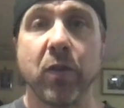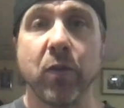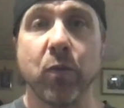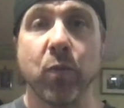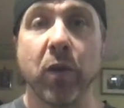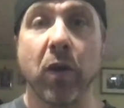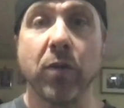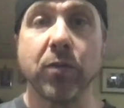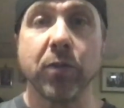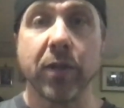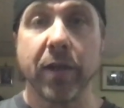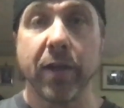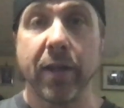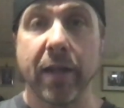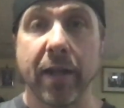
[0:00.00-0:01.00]
We also
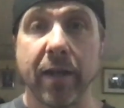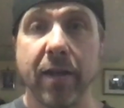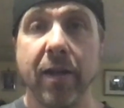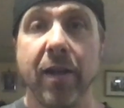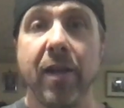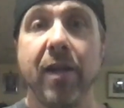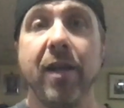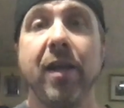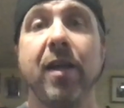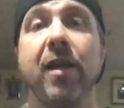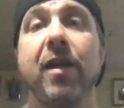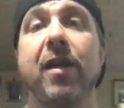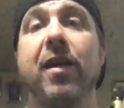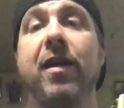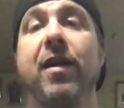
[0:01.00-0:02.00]
can then
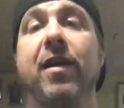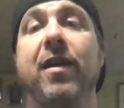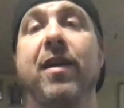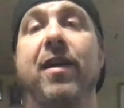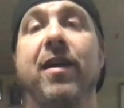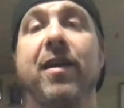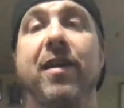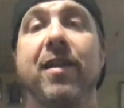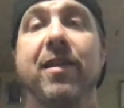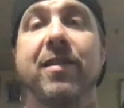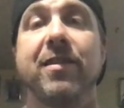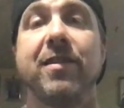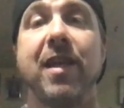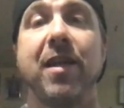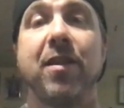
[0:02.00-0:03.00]

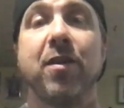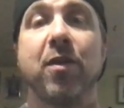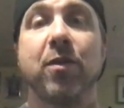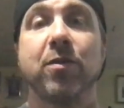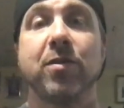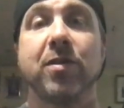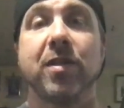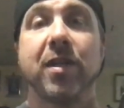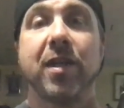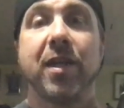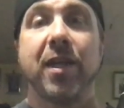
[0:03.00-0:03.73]
say the notes.